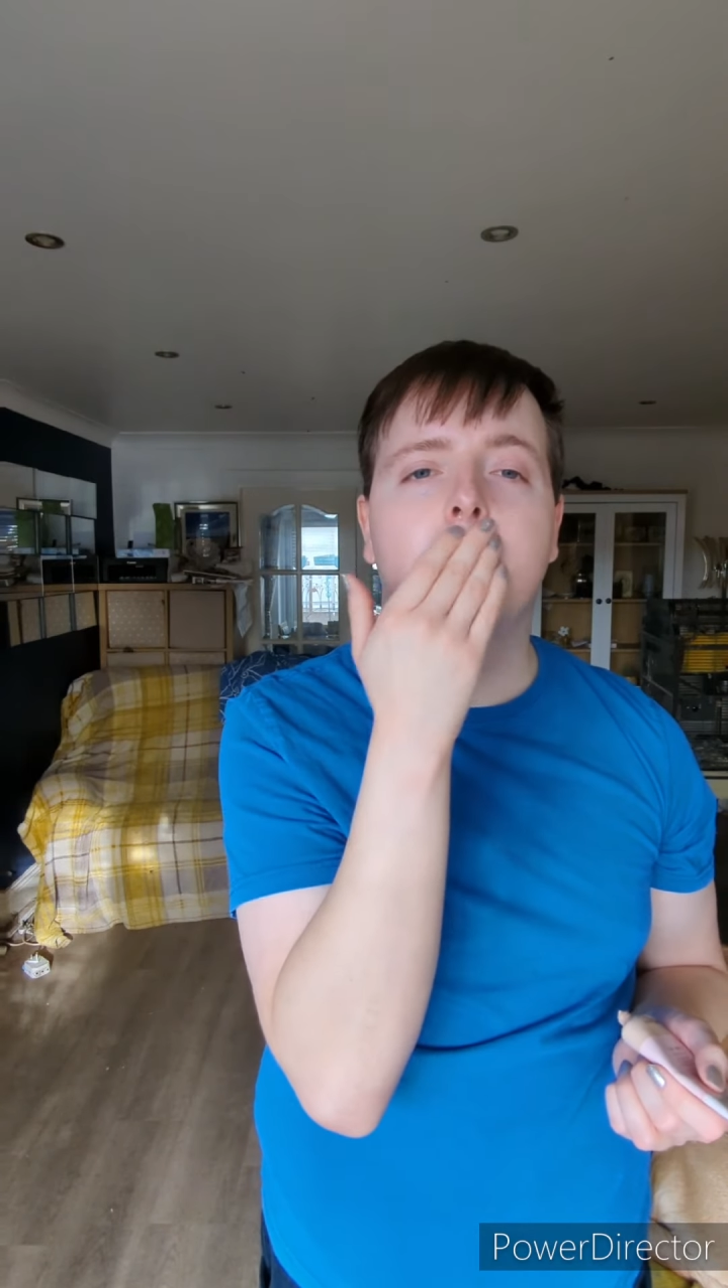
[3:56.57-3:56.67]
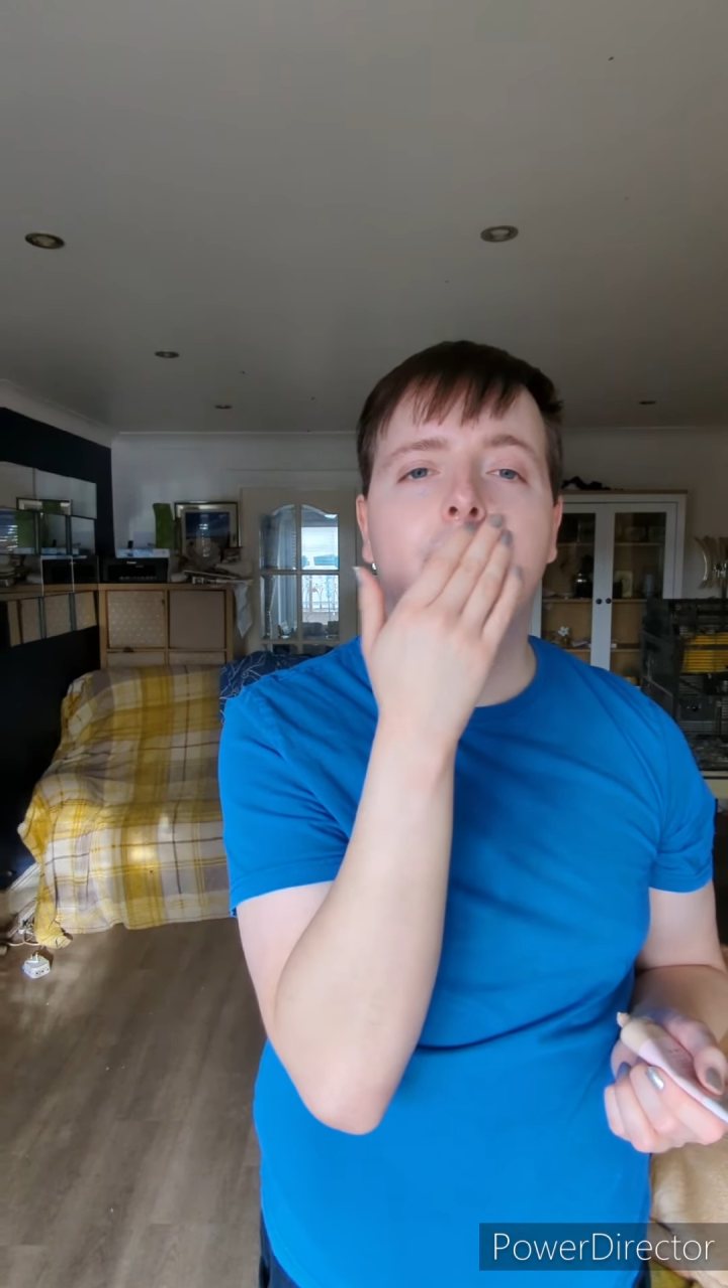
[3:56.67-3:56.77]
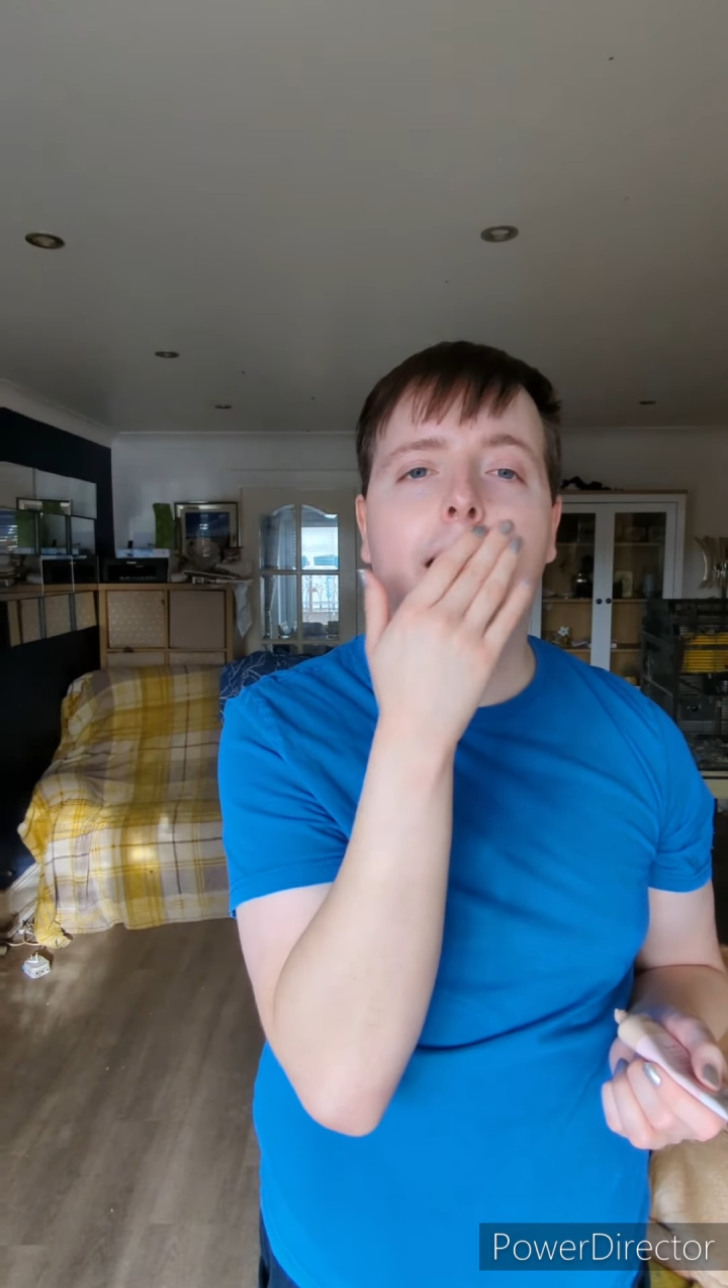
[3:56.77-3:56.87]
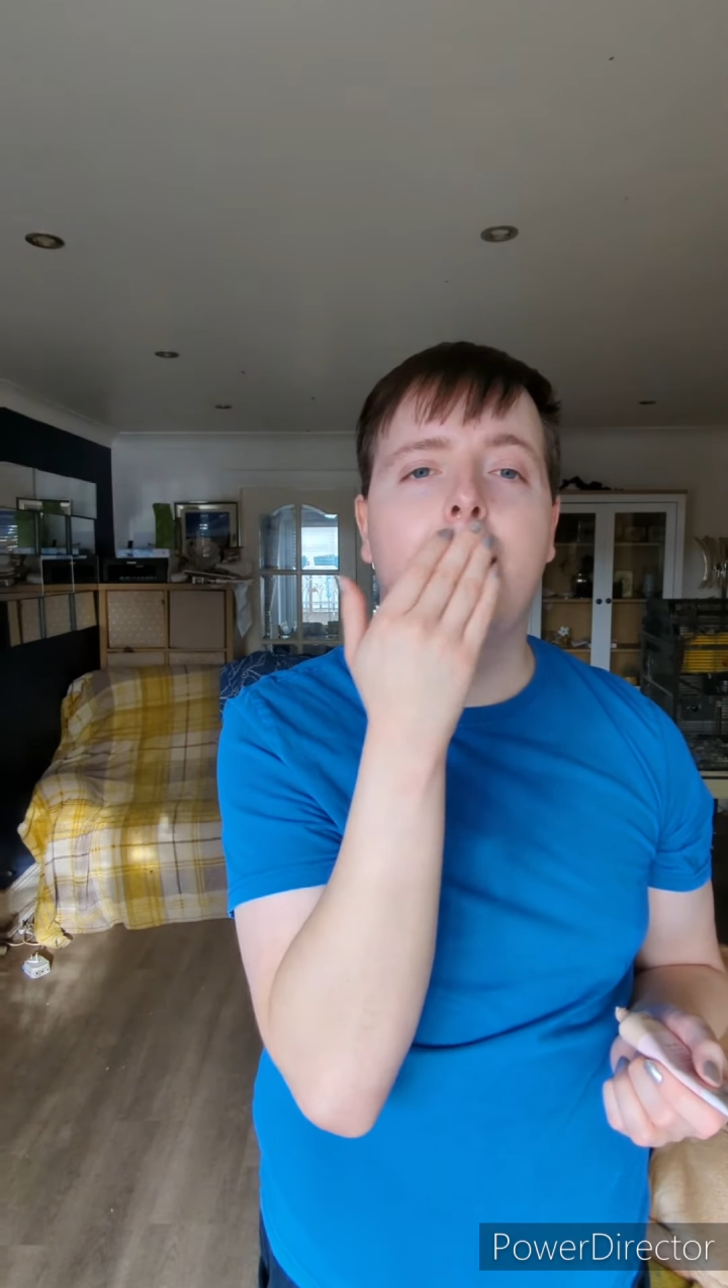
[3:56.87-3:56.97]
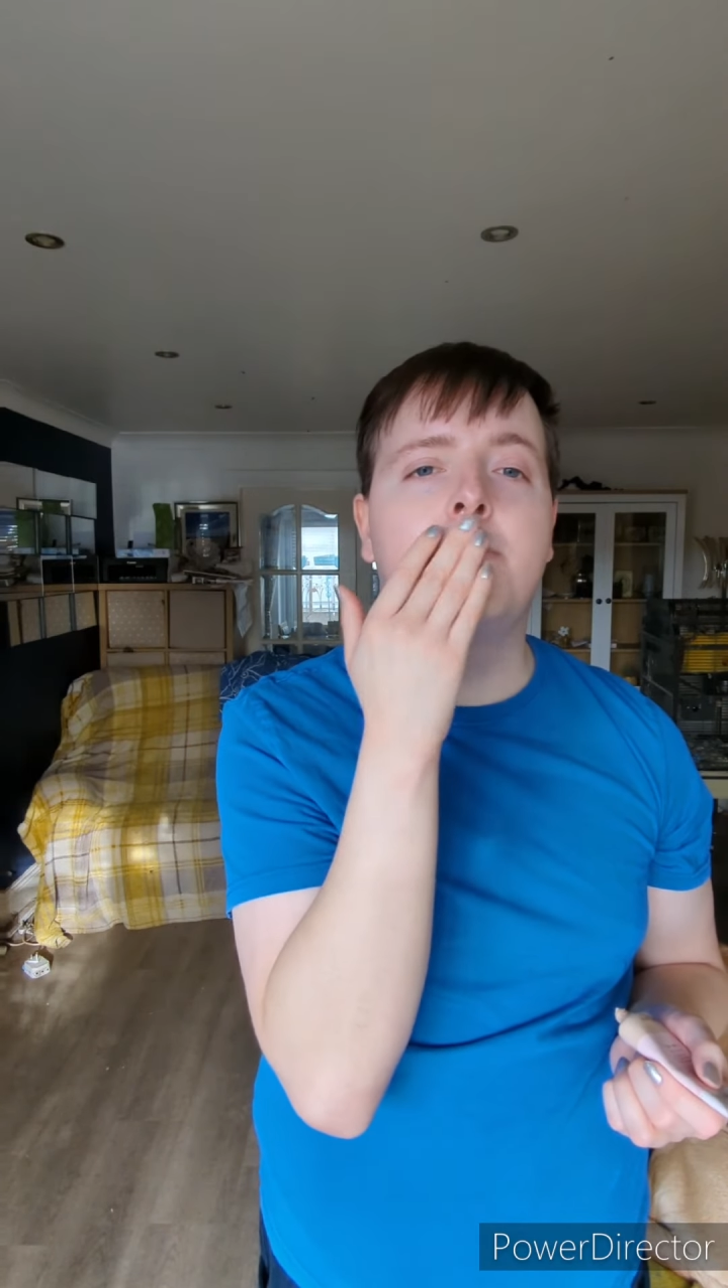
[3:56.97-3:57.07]

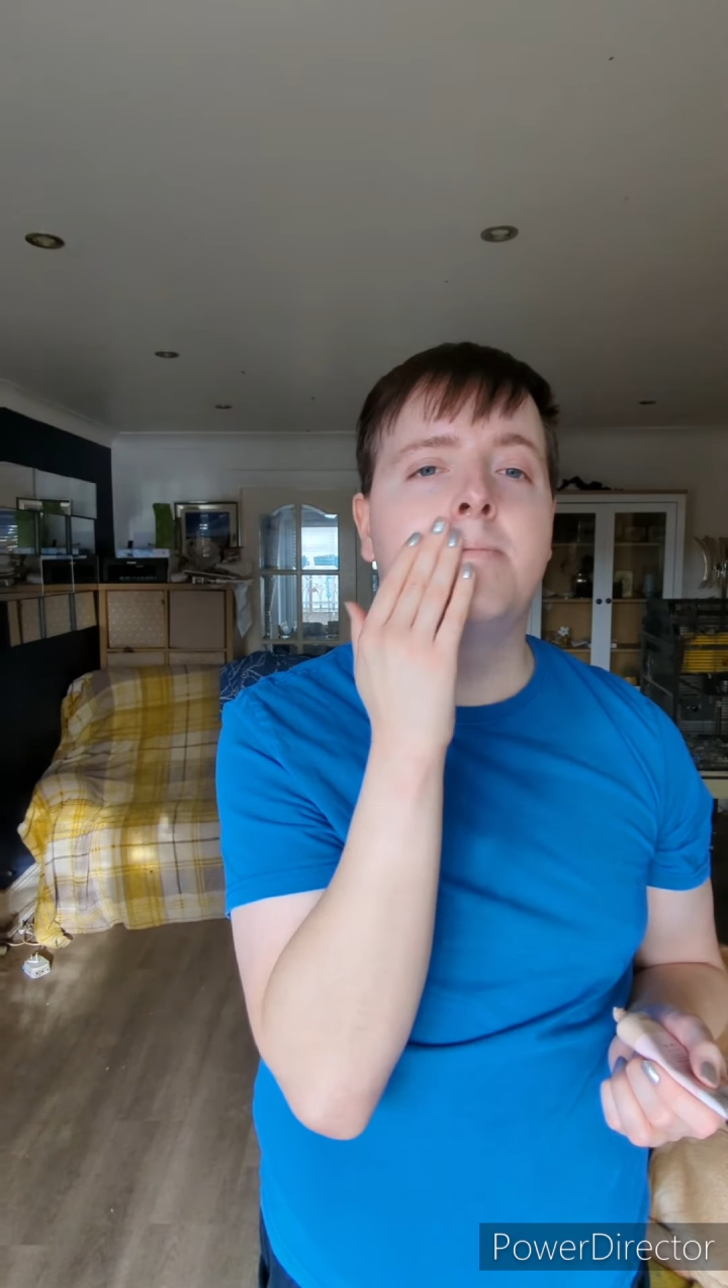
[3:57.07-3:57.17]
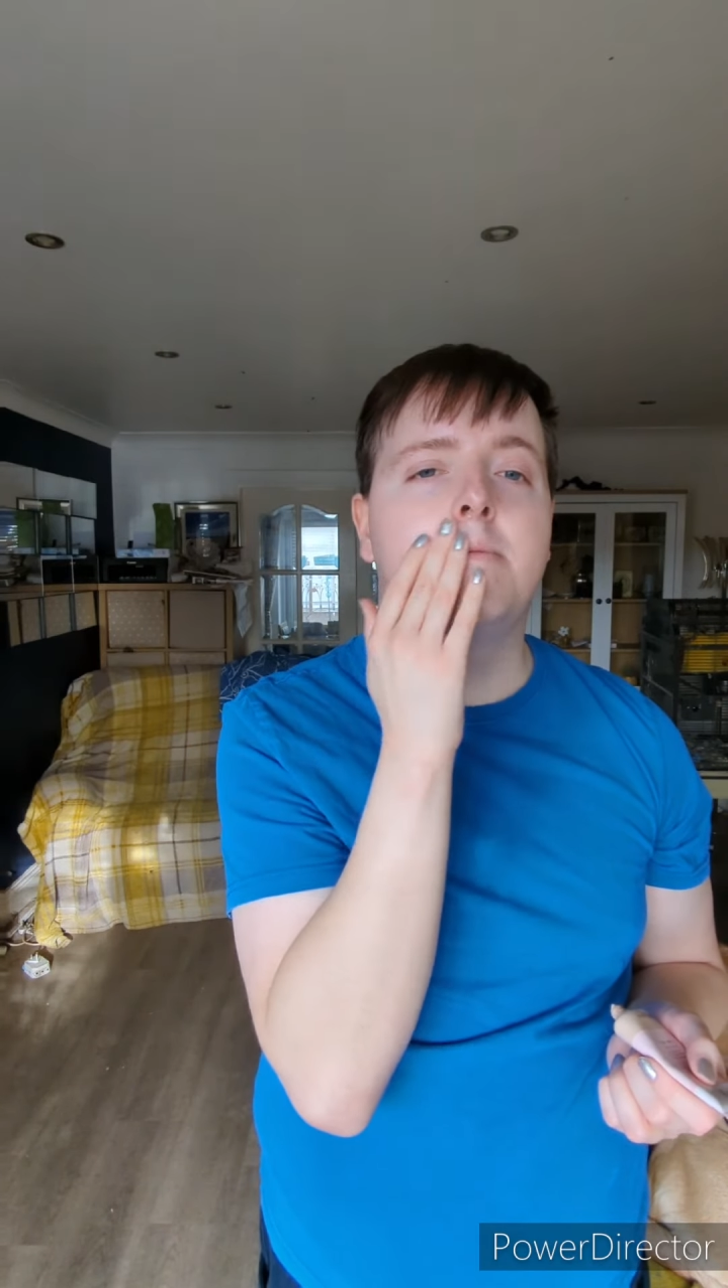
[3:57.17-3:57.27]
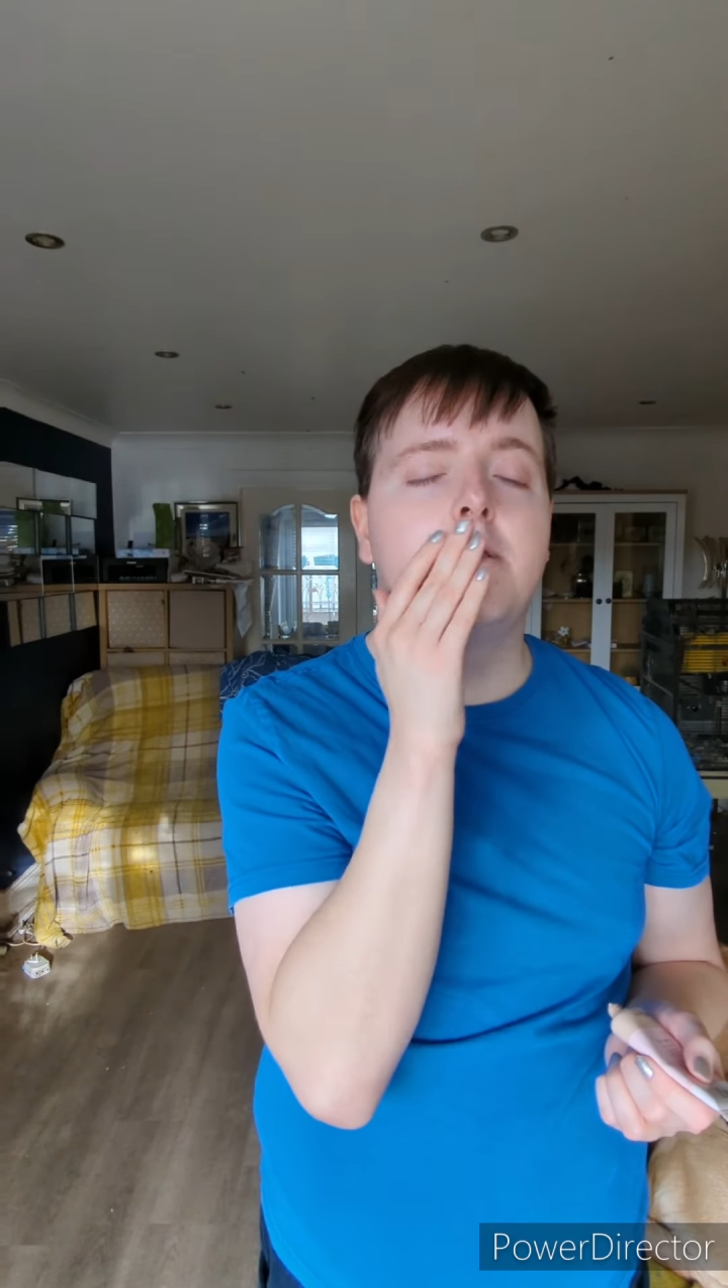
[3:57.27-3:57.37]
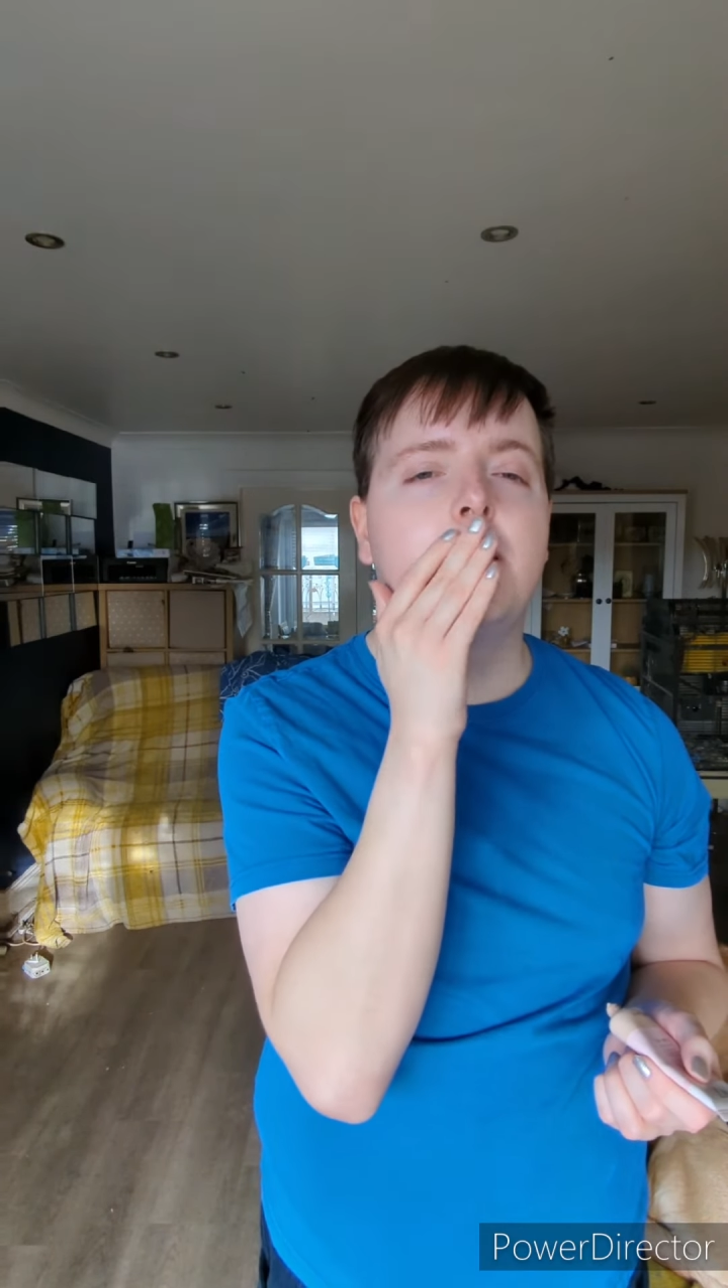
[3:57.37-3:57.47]
applying